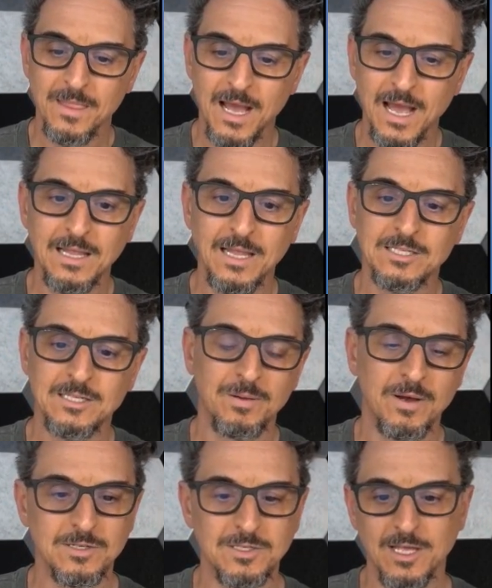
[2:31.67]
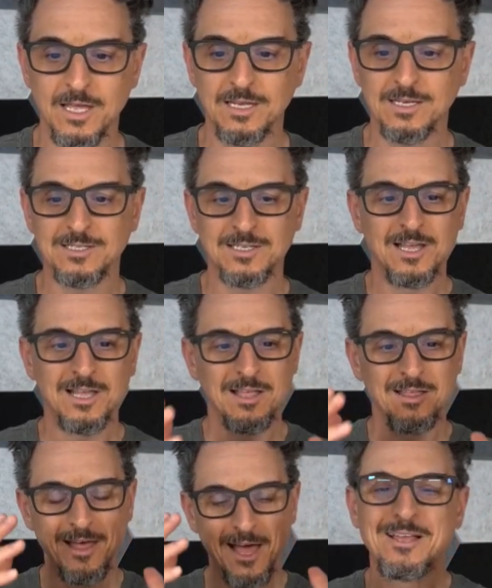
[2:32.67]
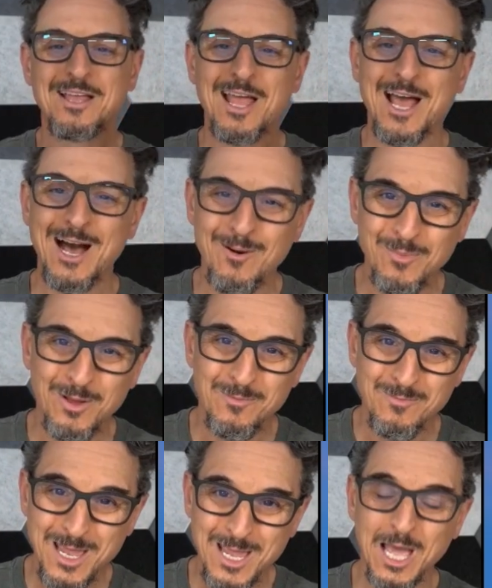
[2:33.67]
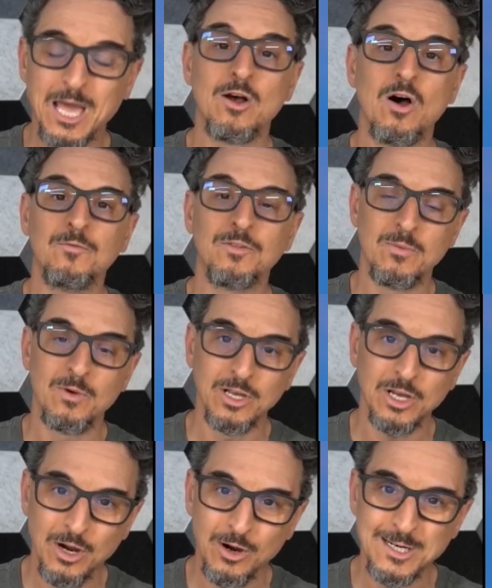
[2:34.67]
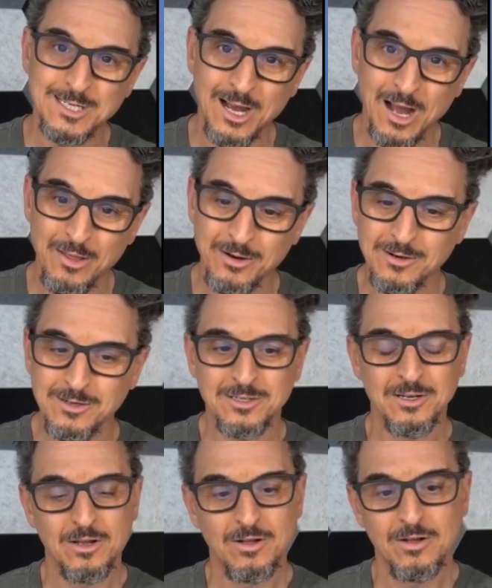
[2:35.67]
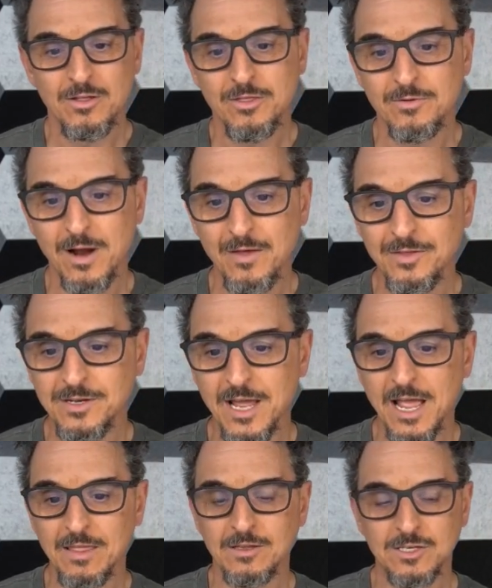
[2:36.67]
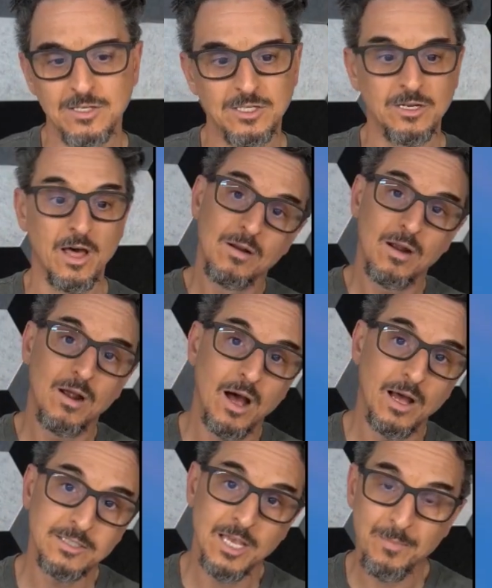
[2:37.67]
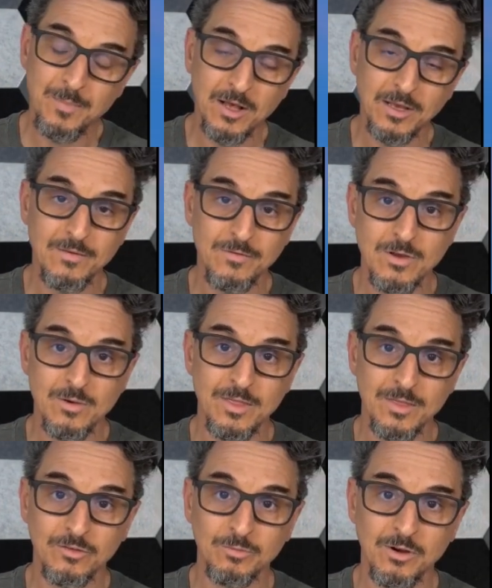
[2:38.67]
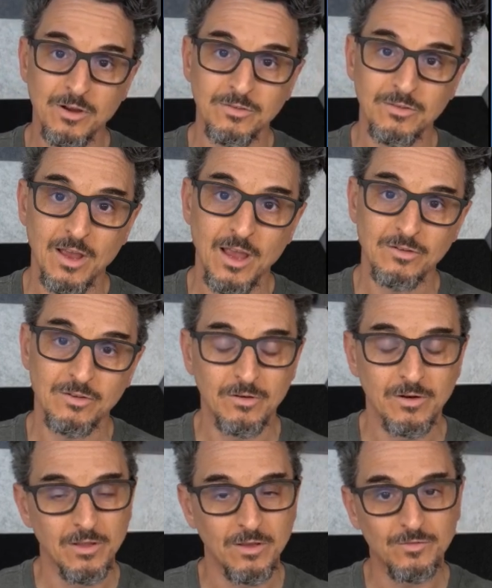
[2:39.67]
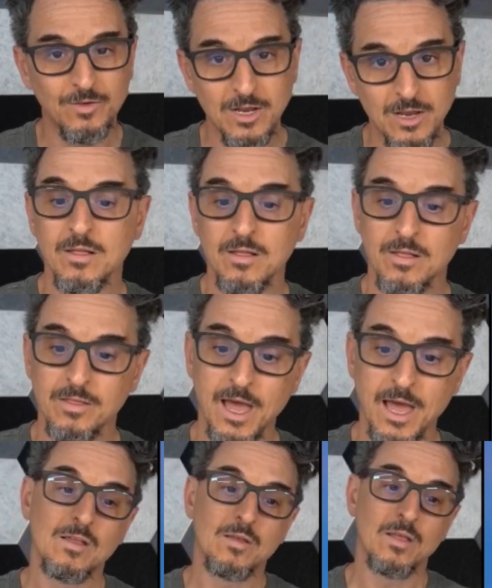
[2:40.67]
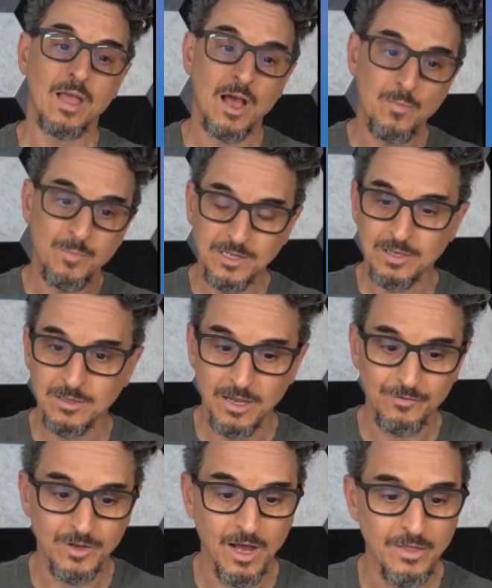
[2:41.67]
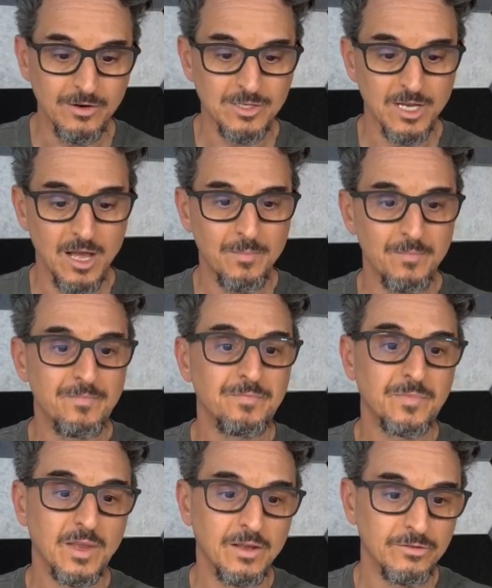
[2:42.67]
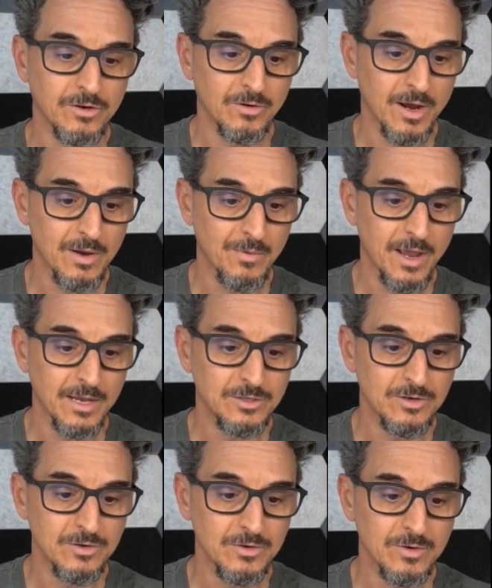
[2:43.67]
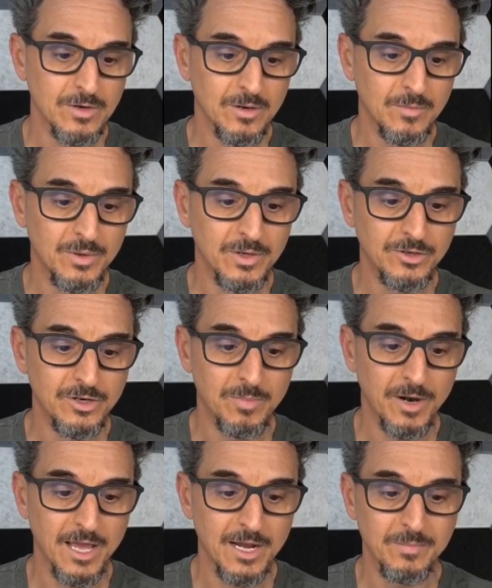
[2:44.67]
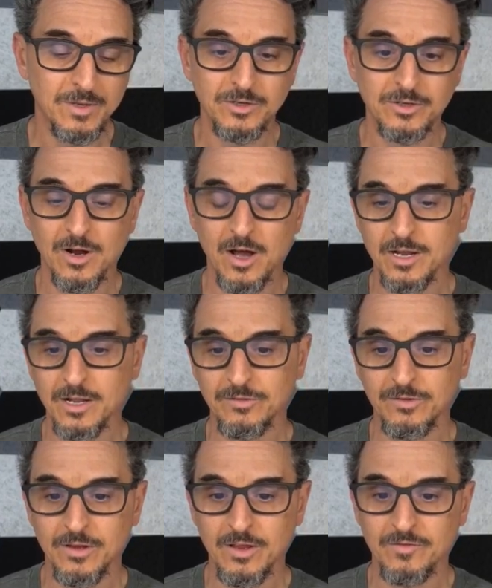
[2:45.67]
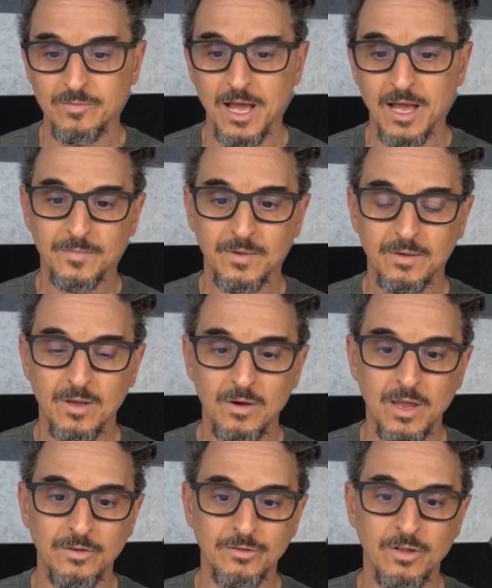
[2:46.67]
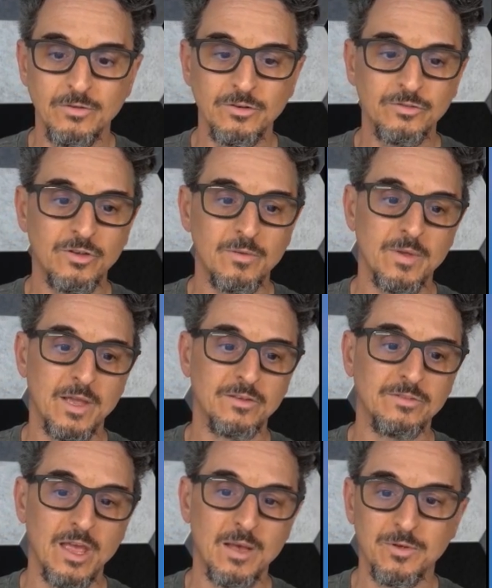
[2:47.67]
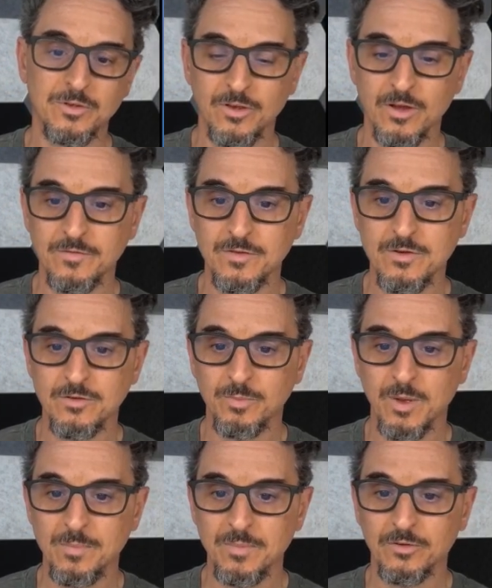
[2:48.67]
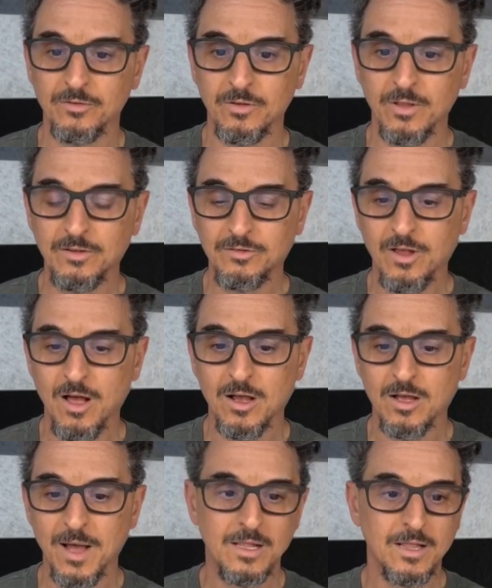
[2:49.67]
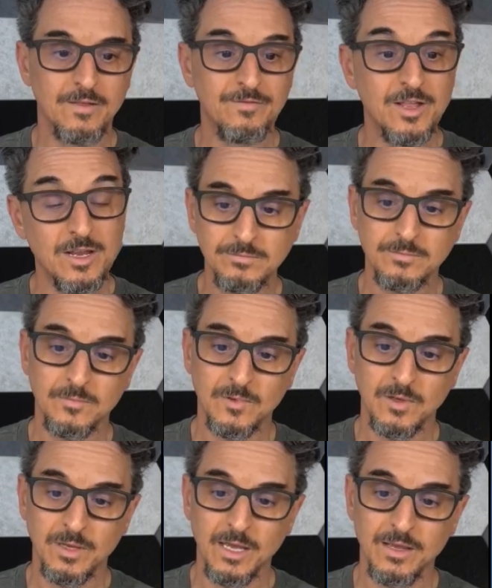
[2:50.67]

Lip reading: I like to post things that help me and hopefully will encourage others throughout the day. This is another tip I'll give you in this presentation or in this video, that helping to lift others up is a great way to build your brand and build your audience and give back. Okay, so those are some examples of newspaper. So let's talk about video, okay?